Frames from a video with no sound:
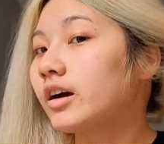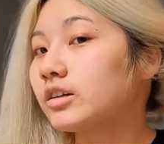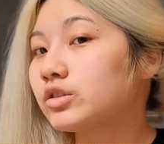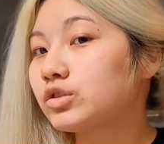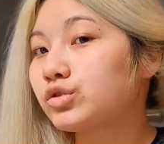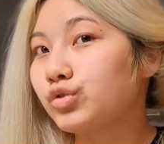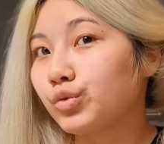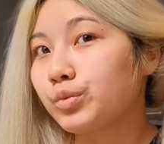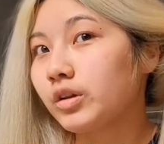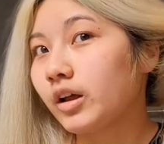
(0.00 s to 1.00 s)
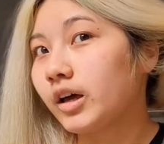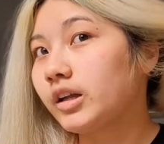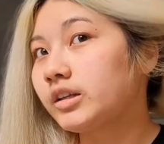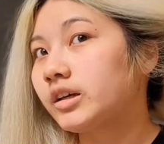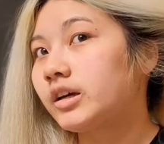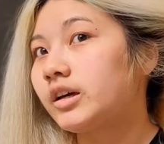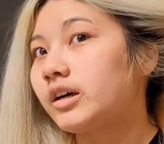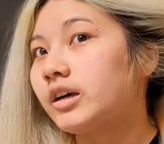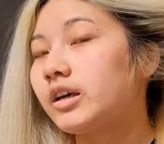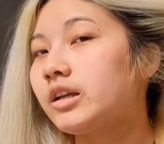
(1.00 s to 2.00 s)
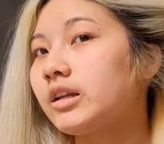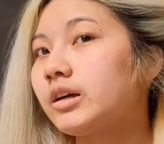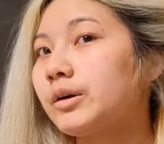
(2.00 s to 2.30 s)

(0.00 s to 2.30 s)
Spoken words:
got super light, and